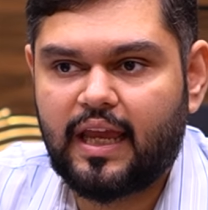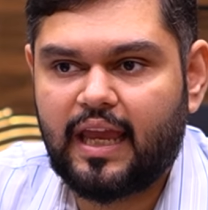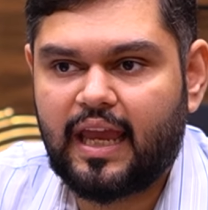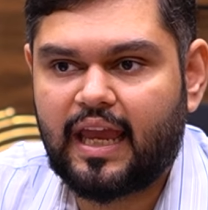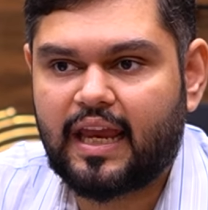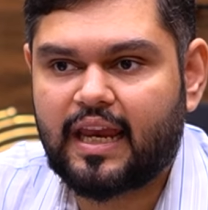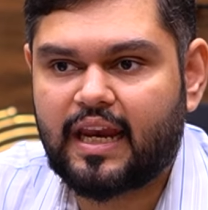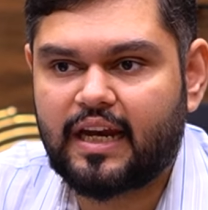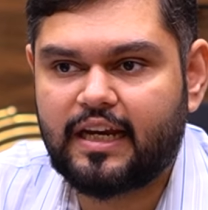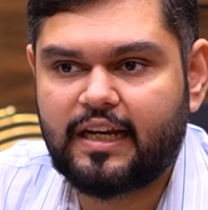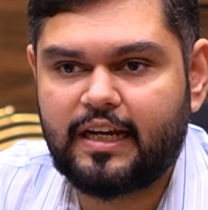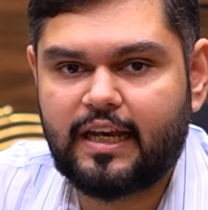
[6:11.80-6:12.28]

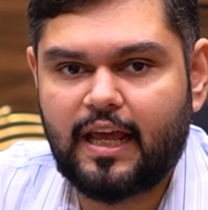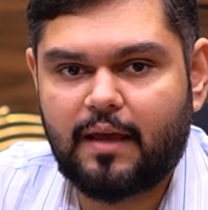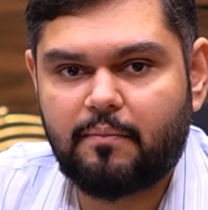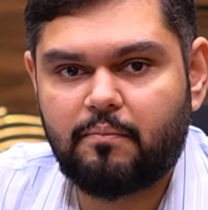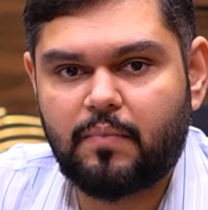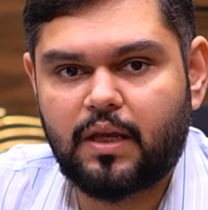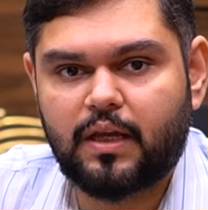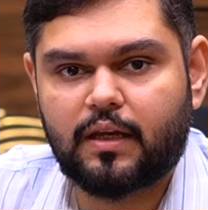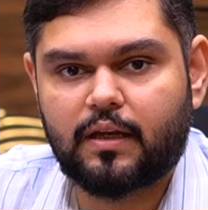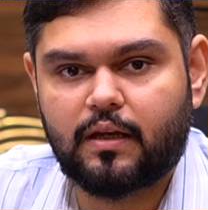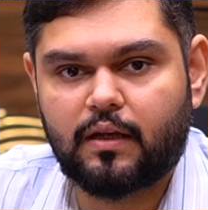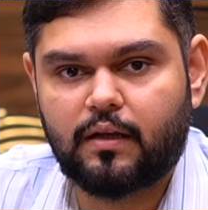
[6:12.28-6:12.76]

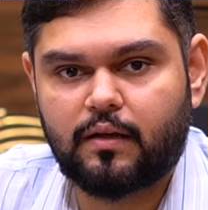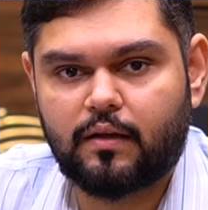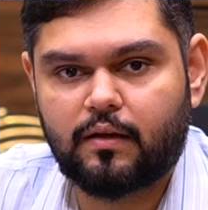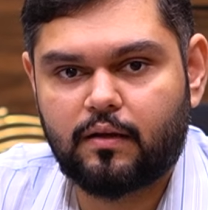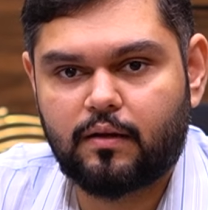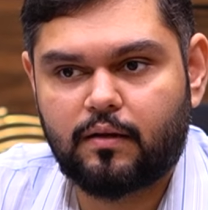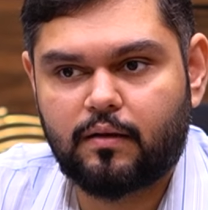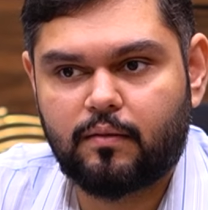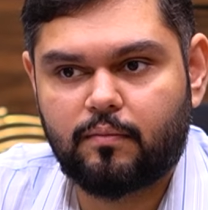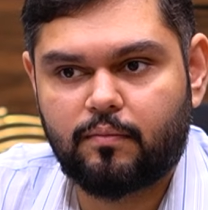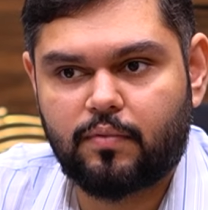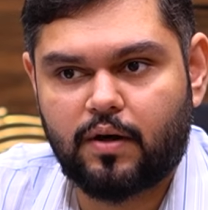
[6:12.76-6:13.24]
academic
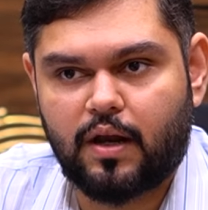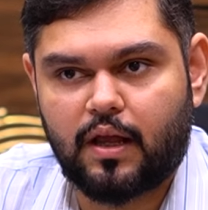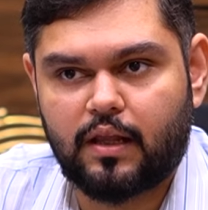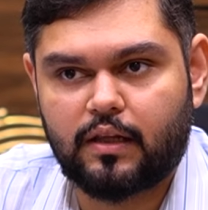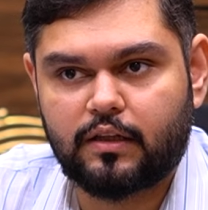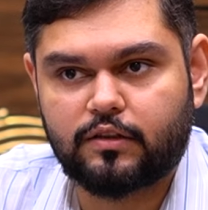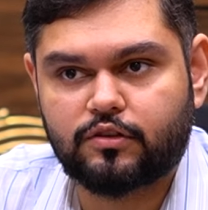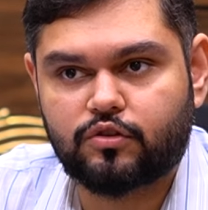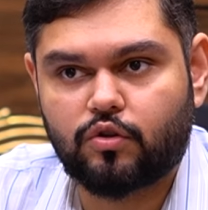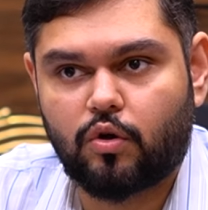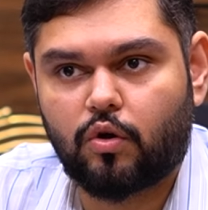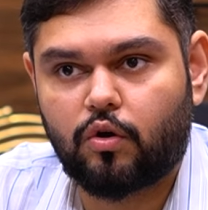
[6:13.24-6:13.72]

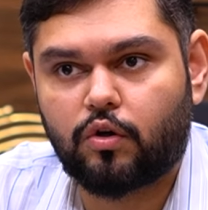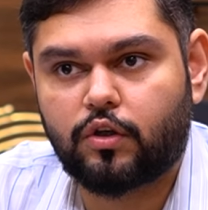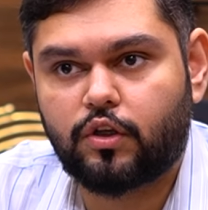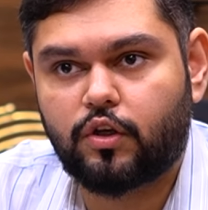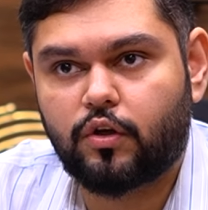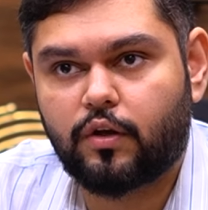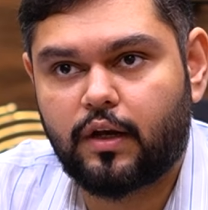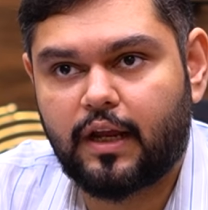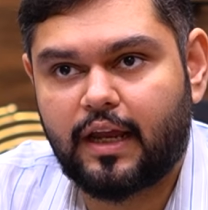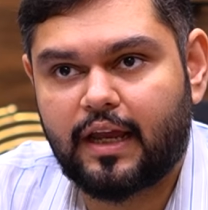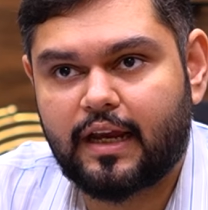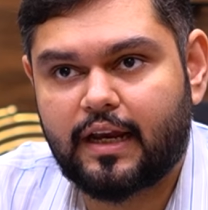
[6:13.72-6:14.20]
prowess or
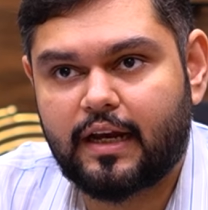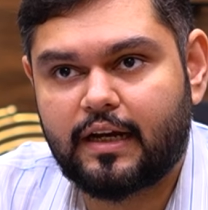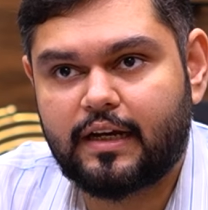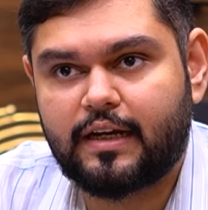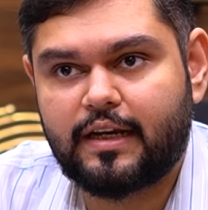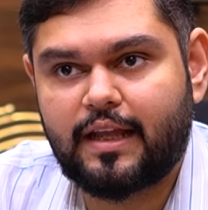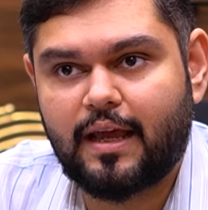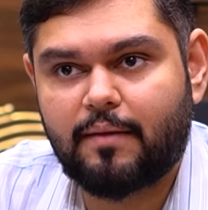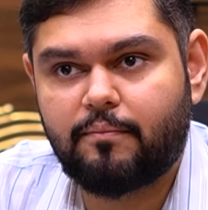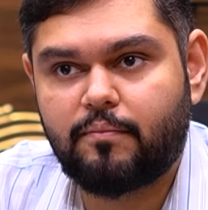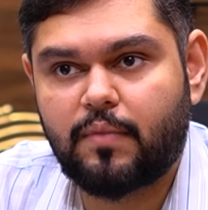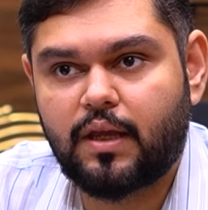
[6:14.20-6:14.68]
your
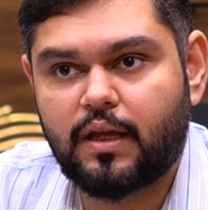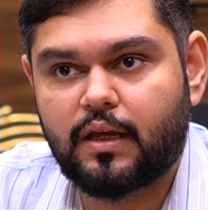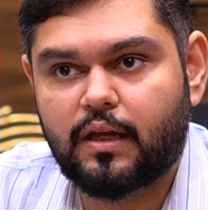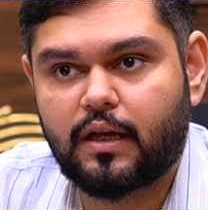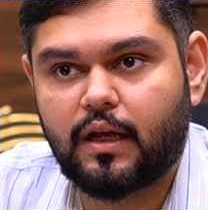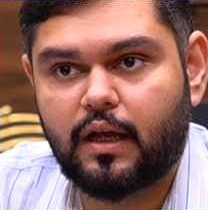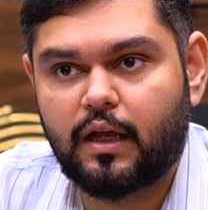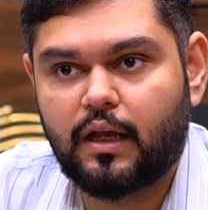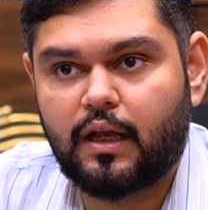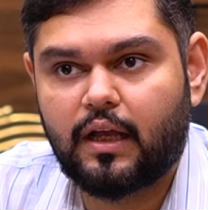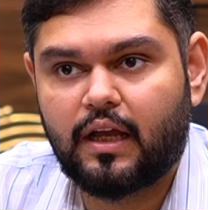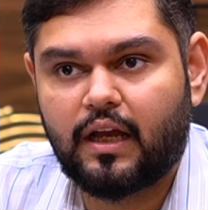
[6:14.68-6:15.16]

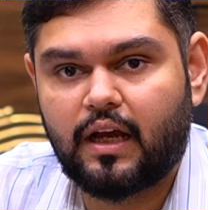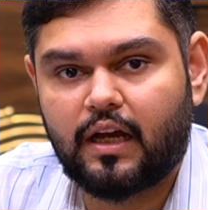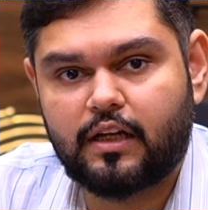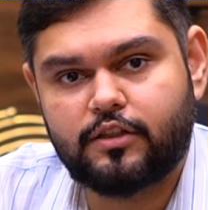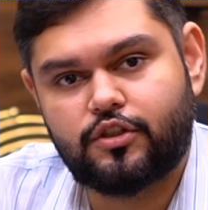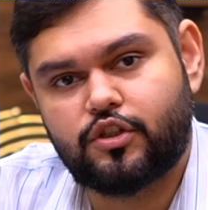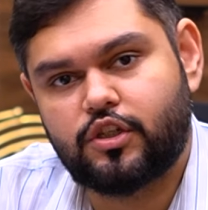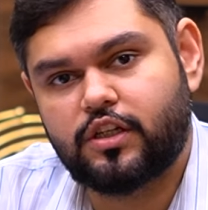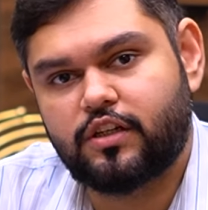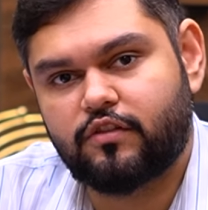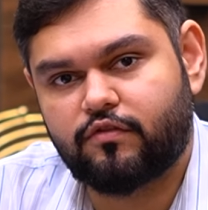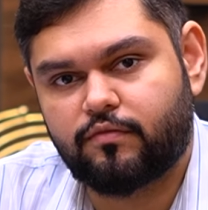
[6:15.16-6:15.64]
academic
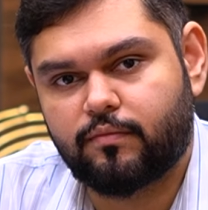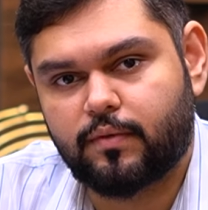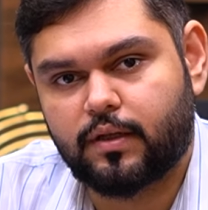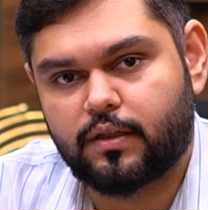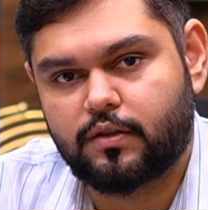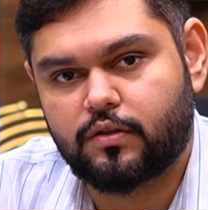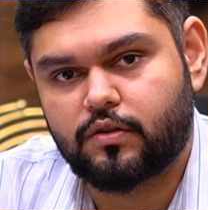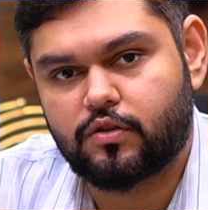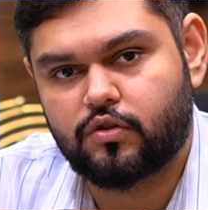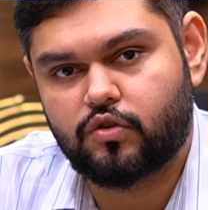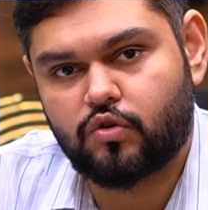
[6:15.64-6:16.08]
achievements.